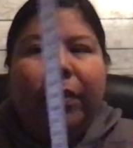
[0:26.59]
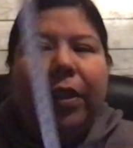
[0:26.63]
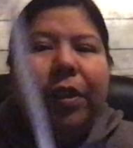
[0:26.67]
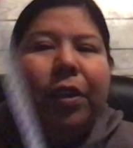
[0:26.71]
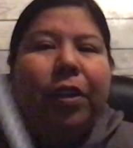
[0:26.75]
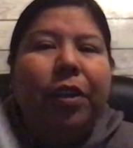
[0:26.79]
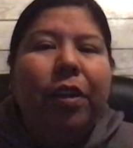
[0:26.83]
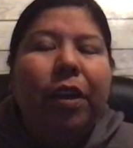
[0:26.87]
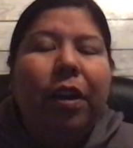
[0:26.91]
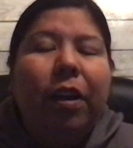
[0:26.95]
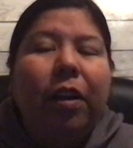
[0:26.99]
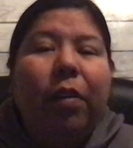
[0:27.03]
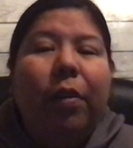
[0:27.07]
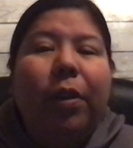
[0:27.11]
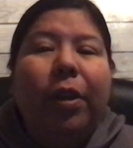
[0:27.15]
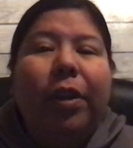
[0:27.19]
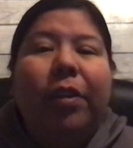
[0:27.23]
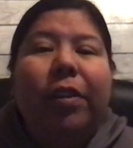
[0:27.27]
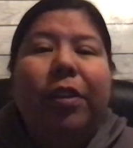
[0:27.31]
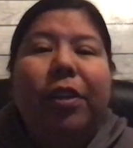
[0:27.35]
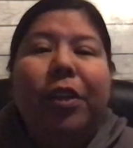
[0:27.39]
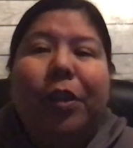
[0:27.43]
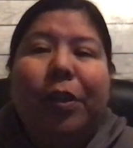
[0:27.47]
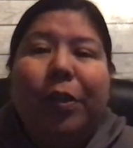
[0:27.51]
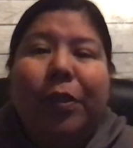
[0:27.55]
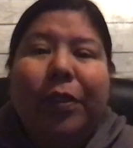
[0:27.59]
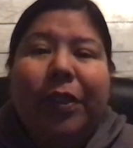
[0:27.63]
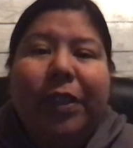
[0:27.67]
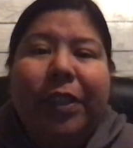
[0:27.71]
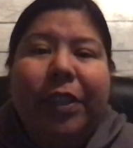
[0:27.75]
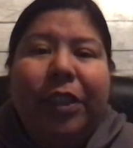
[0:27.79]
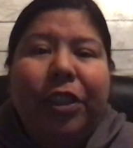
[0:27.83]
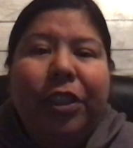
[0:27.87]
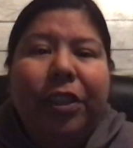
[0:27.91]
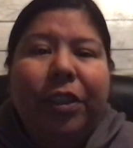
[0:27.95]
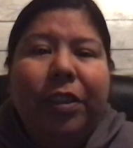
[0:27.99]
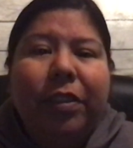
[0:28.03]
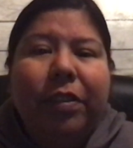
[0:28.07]
You're not going to use
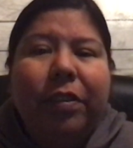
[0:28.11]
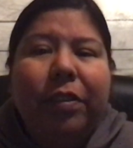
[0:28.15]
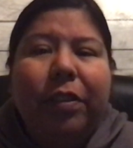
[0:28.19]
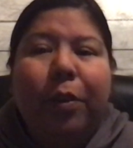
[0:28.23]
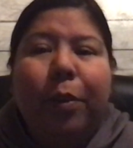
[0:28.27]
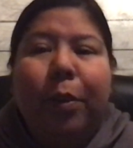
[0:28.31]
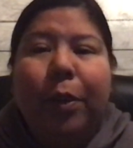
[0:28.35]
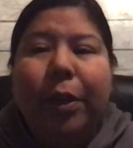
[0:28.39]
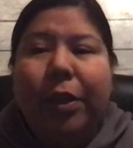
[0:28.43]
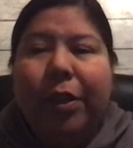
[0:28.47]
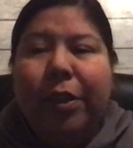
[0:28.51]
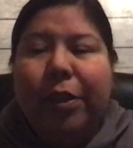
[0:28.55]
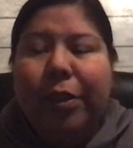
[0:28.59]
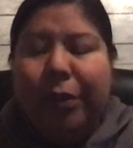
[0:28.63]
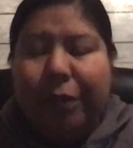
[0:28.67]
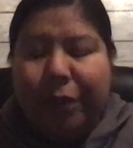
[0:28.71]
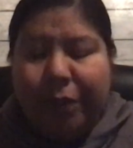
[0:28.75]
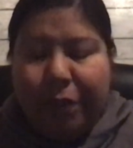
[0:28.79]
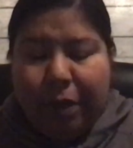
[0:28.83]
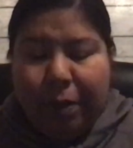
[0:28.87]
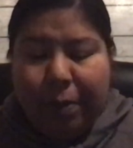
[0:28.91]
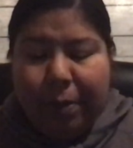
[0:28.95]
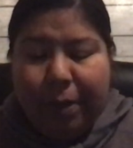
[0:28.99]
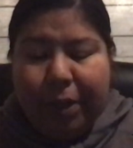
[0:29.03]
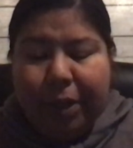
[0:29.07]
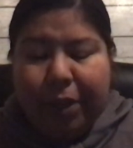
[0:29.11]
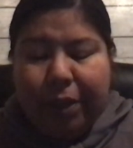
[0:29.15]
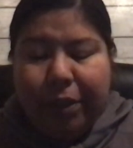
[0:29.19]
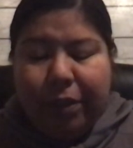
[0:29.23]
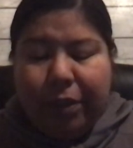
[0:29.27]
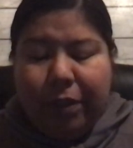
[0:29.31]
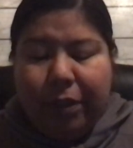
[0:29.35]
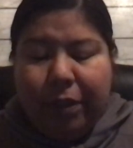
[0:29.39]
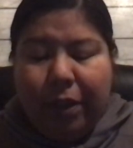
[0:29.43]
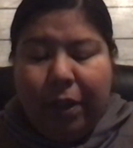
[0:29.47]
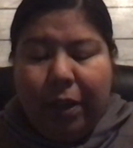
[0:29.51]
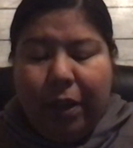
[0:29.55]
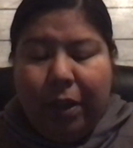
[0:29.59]
inches, you're going to use
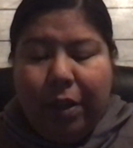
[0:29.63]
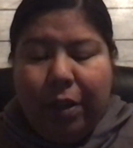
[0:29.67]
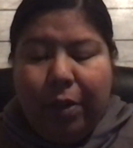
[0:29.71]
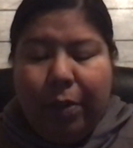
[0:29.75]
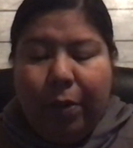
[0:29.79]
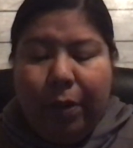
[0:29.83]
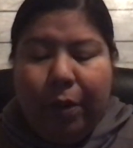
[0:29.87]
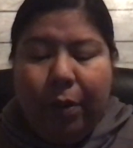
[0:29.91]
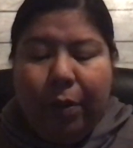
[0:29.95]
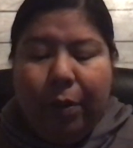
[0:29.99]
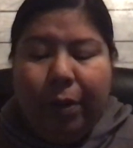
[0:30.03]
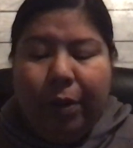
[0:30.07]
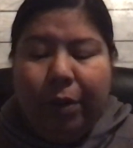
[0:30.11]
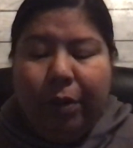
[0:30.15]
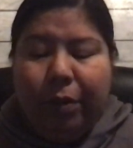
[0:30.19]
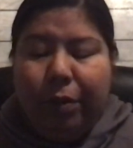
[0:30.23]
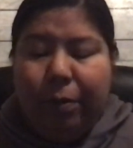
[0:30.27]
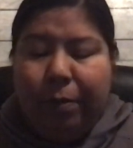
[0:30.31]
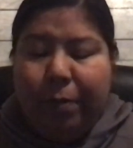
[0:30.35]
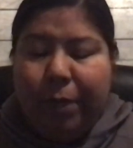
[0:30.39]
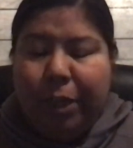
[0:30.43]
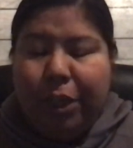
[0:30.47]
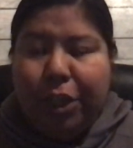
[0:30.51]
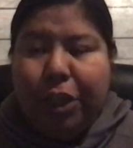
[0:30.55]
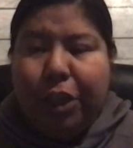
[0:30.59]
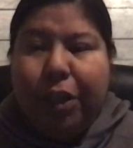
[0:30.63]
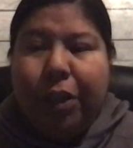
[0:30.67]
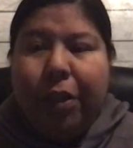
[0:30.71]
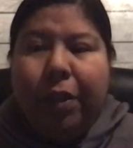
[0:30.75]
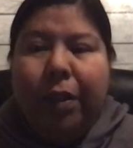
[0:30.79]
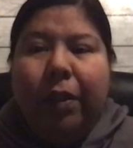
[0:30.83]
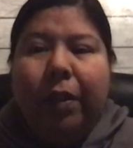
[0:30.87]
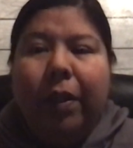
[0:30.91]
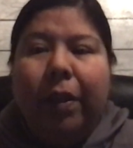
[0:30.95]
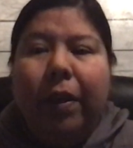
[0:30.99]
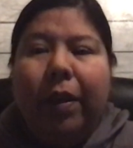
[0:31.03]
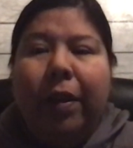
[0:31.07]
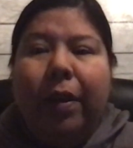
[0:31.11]
centimeters, and you are going to measure
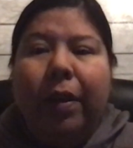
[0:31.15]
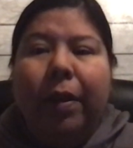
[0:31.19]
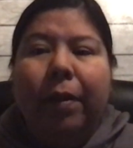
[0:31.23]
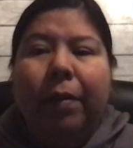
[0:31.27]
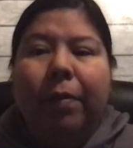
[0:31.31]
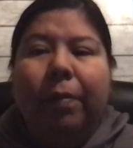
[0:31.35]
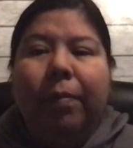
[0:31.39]
the